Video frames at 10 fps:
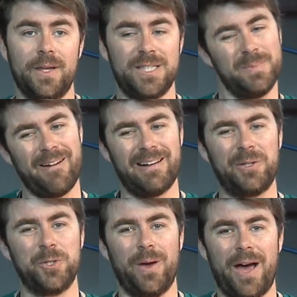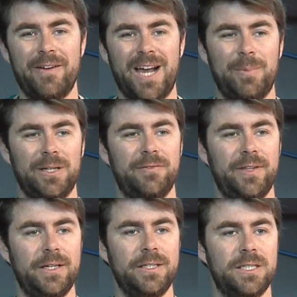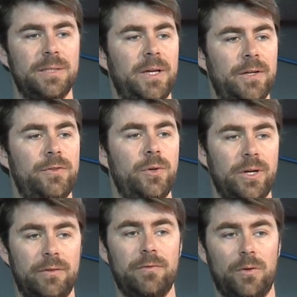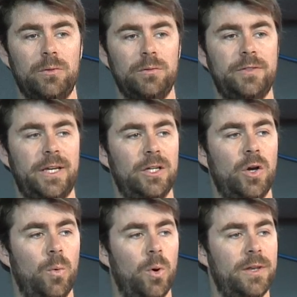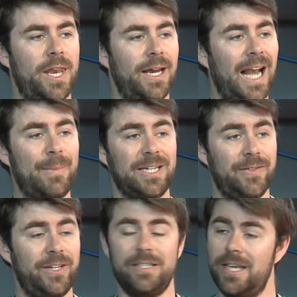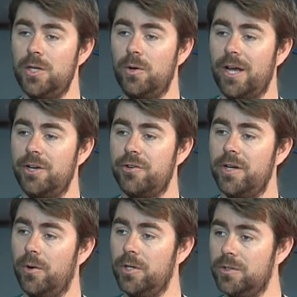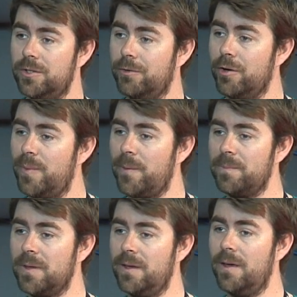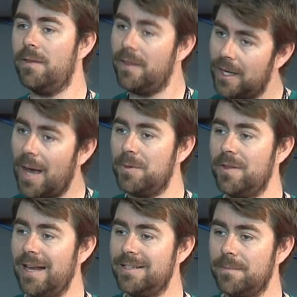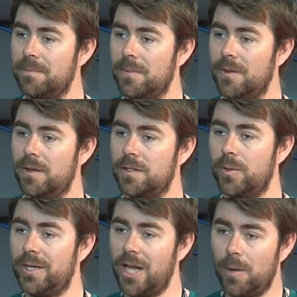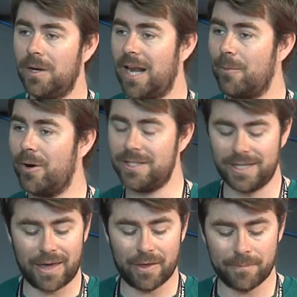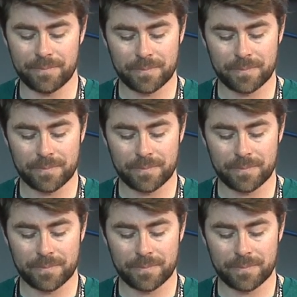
It's parallel to other couple of things, but if you're involved in coordinating GLAM activities in your country or user group, come to that so we can help collaborate together.